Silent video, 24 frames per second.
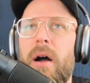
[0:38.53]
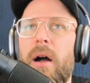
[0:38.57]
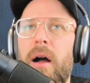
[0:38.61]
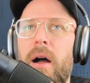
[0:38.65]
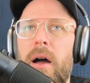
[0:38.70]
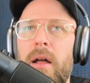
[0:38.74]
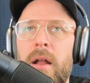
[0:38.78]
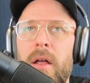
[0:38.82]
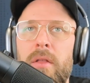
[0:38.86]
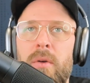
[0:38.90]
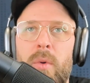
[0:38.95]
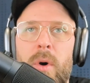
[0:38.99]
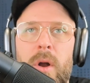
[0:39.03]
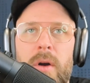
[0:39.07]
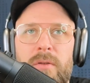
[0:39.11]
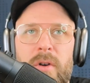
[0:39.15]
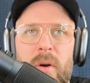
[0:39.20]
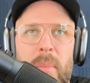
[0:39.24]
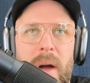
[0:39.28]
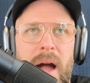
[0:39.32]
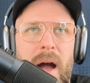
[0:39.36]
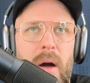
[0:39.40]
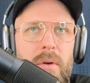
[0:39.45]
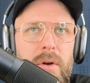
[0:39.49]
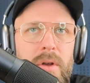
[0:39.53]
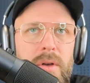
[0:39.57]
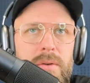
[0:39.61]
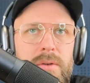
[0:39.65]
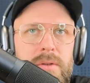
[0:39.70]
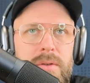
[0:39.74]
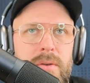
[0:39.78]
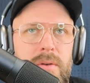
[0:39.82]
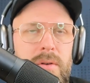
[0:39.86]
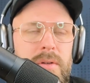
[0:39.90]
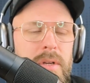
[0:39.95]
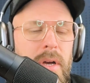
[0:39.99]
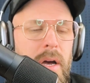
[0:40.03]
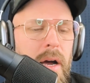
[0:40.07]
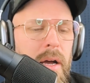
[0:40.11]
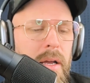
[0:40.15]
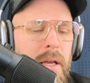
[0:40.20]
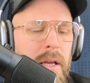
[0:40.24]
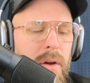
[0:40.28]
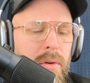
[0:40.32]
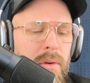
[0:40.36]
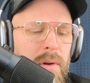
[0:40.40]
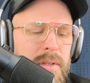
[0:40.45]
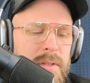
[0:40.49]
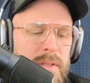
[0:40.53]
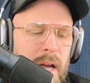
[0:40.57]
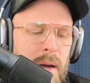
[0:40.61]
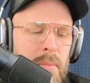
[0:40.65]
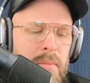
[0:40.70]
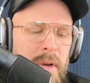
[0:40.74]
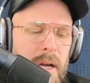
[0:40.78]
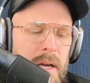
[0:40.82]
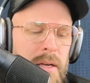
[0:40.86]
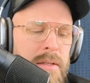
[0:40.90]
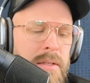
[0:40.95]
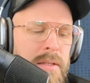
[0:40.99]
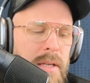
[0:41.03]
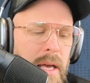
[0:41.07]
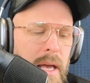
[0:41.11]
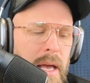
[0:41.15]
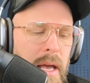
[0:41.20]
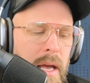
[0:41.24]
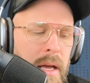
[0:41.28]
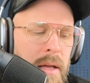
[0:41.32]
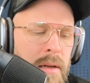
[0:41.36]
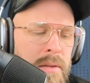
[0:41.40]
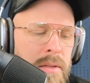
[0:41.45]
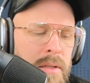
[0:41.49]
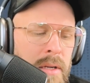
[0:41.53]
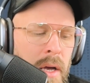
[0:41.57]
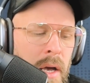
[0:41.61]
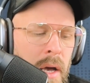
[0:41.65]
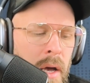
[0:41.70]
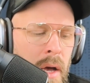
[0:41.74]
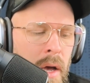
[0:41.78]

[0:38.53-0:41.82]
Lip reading: another one of our power users here at Samdesk. And,